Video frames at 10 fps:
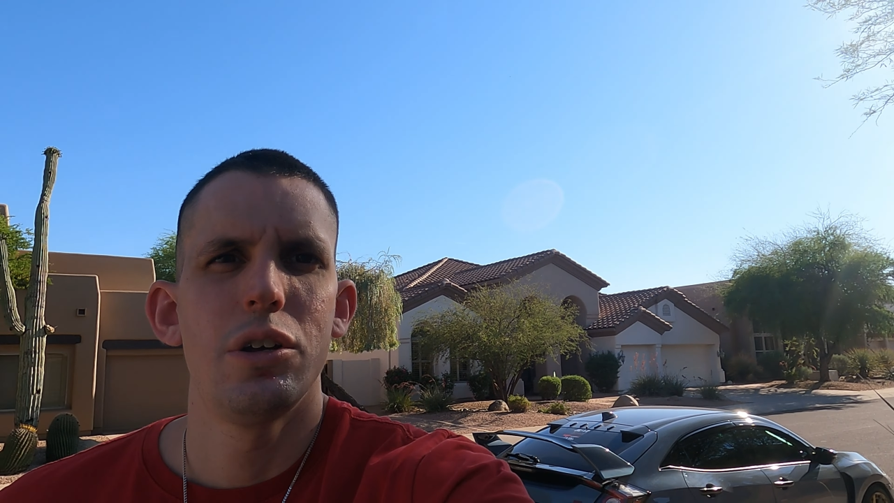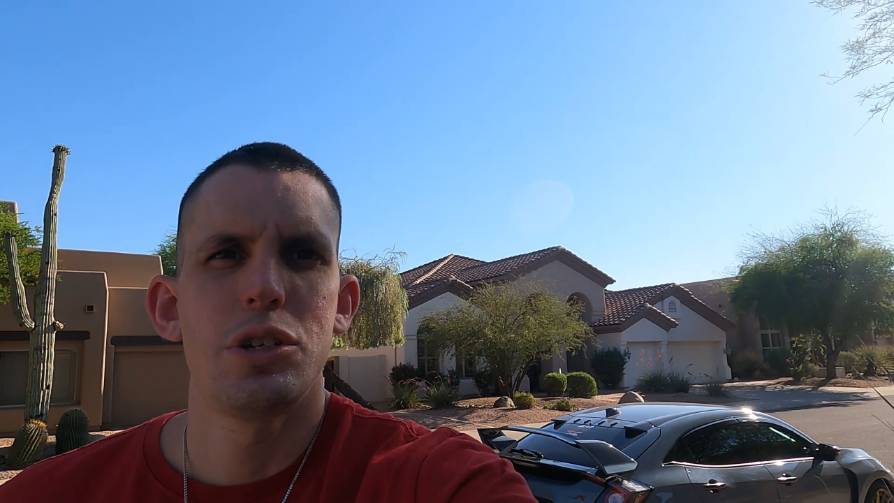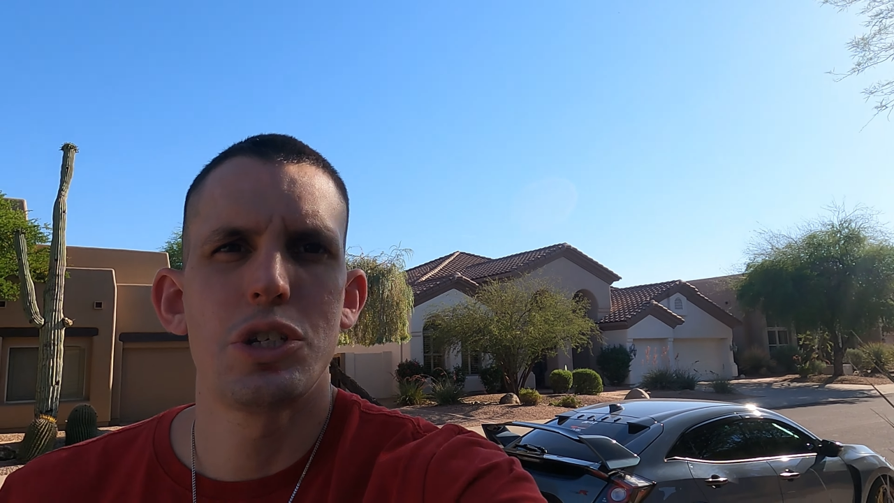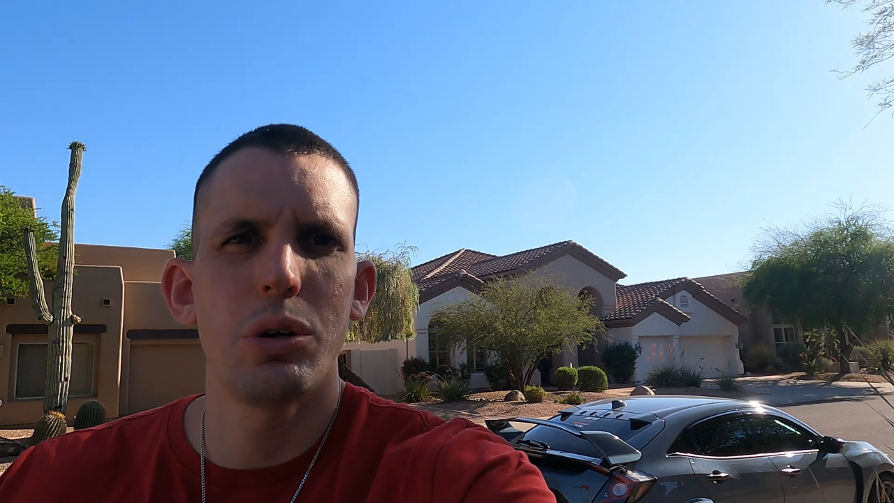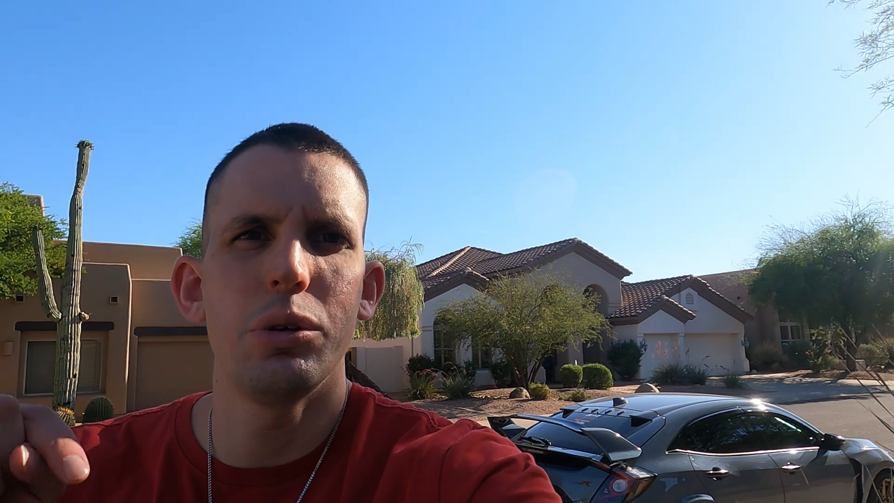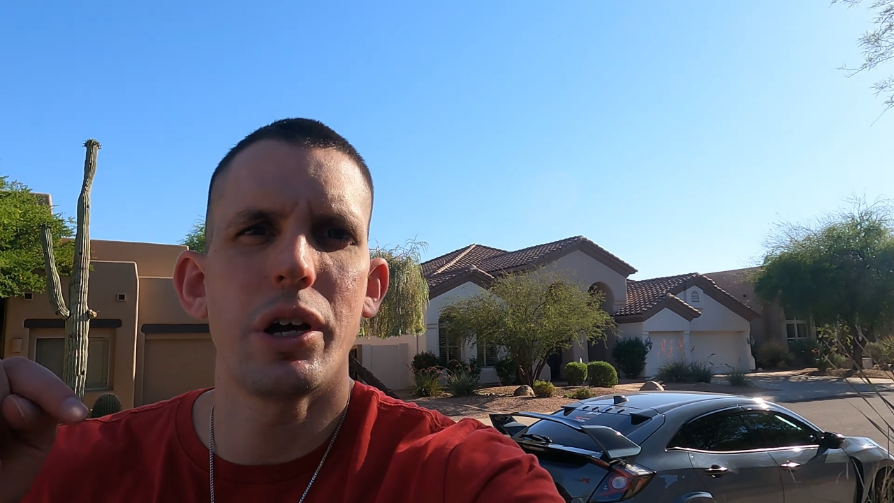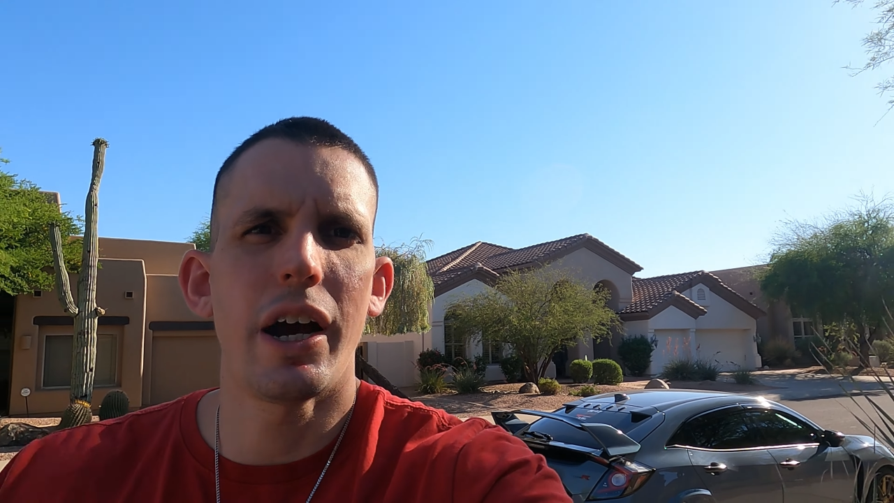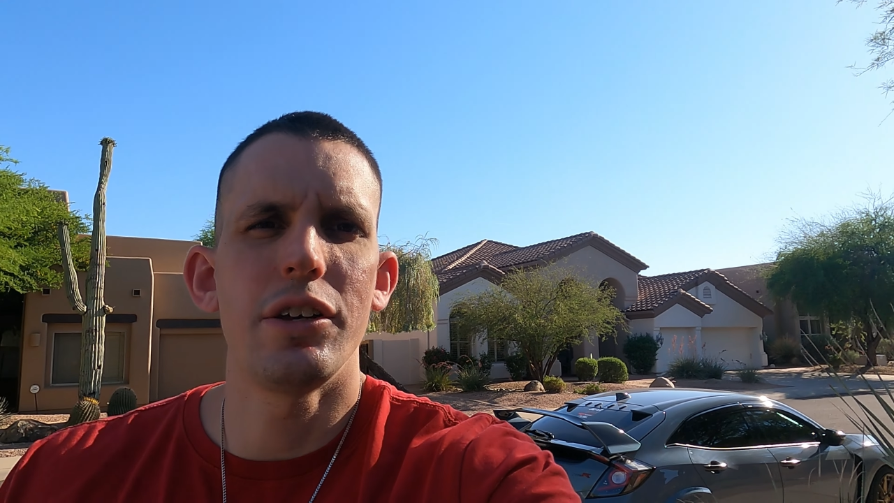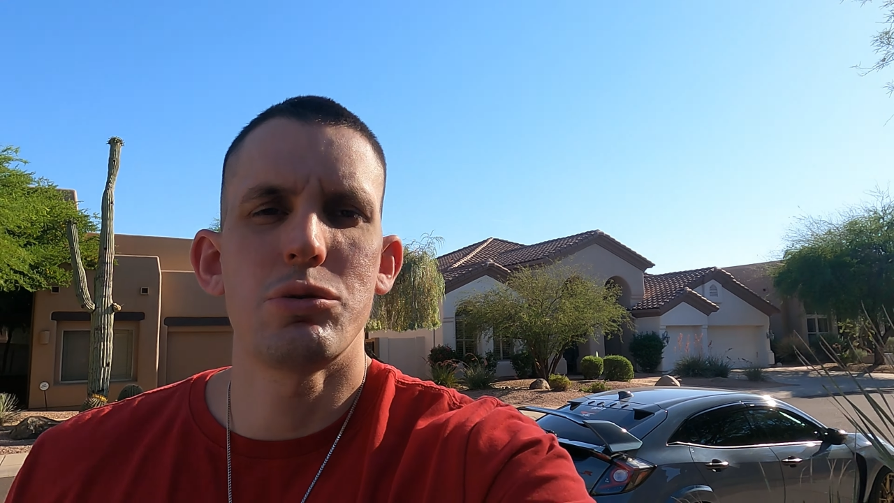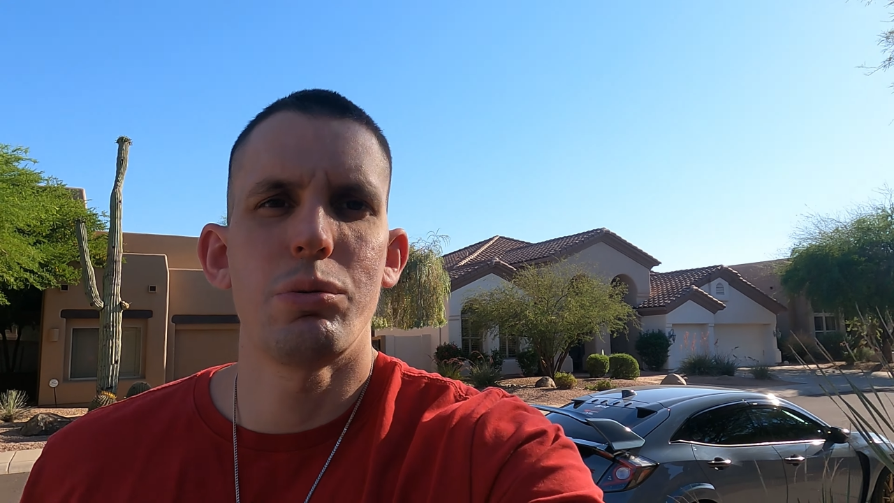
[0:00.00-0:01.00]
show you
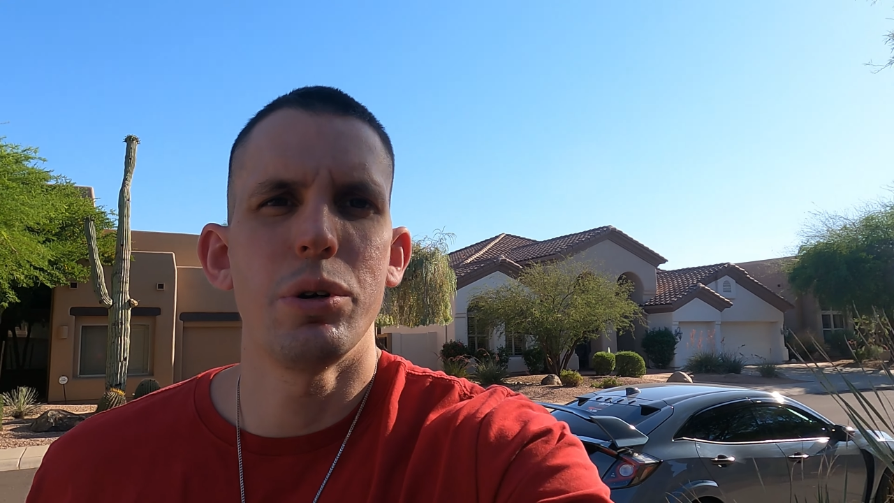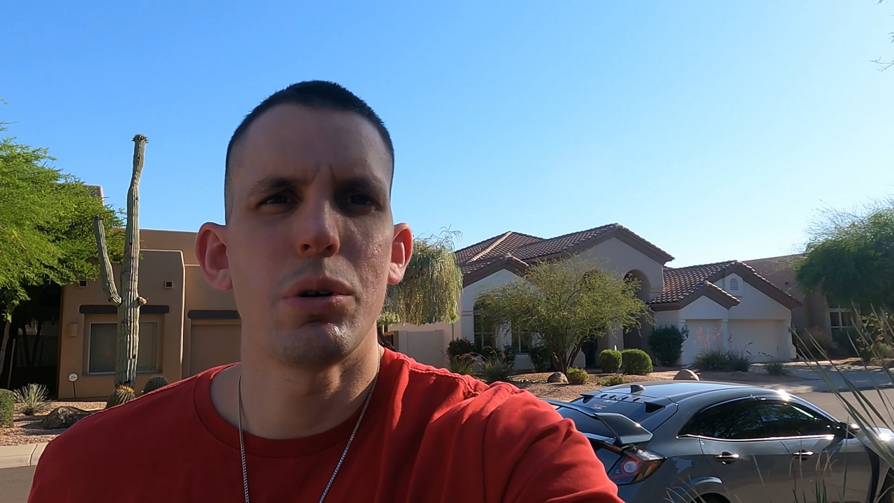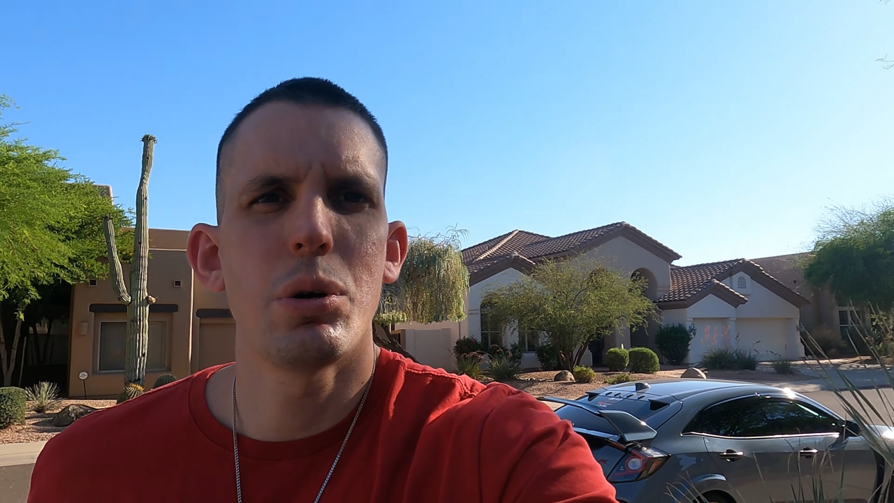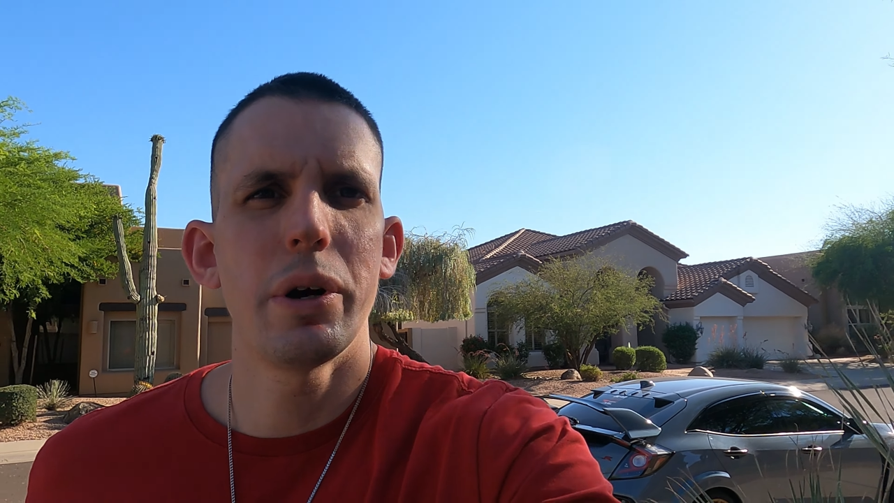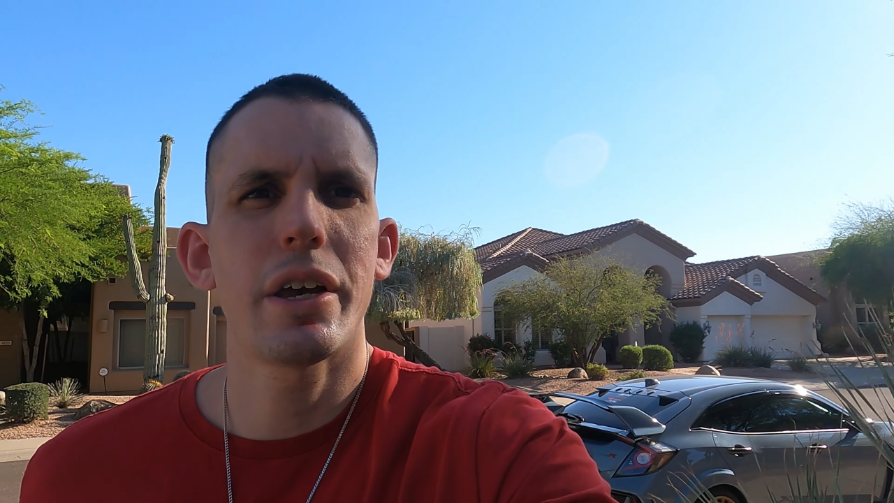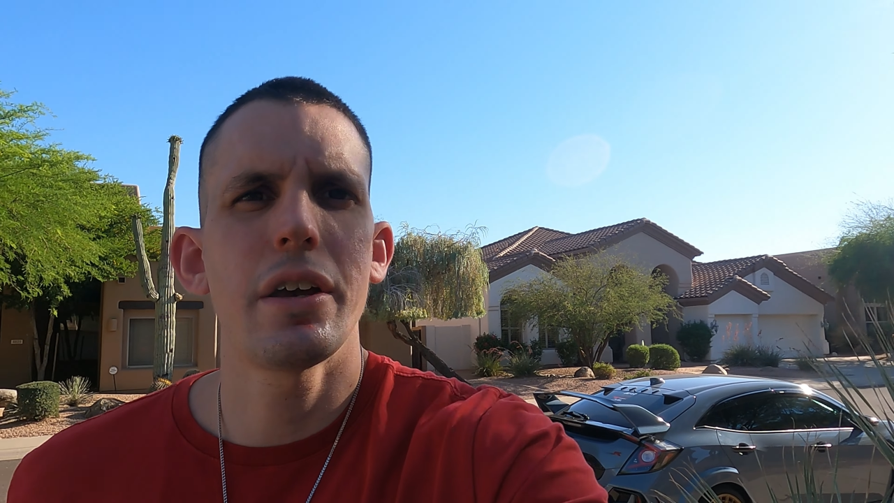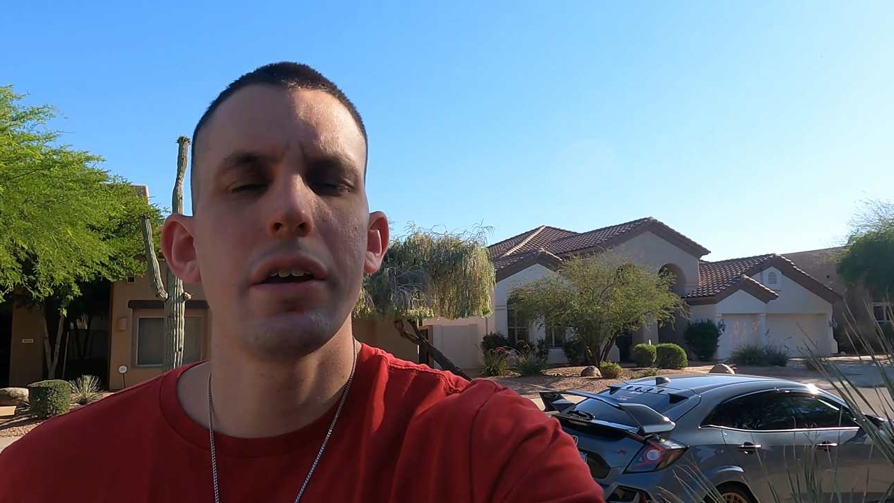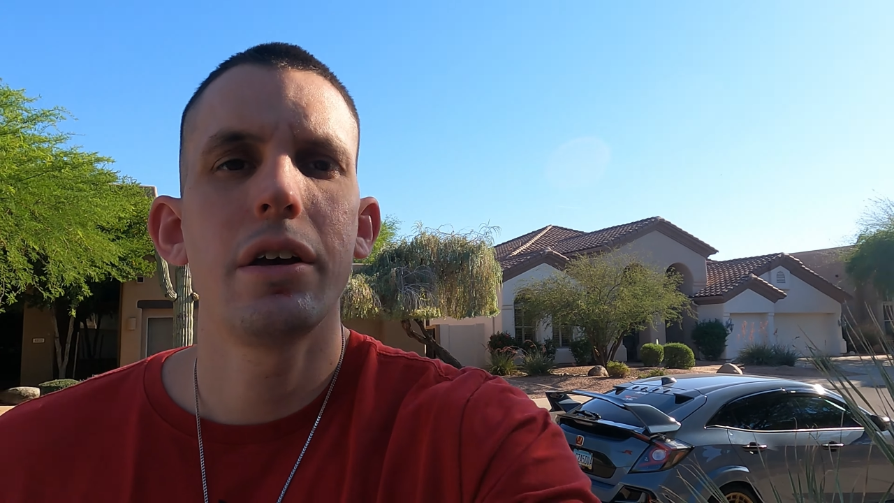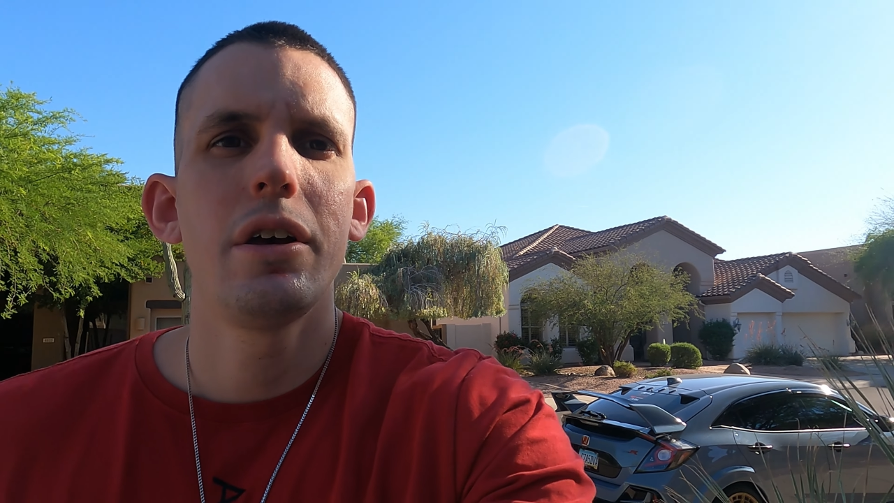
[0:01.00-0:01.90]
guys real quick,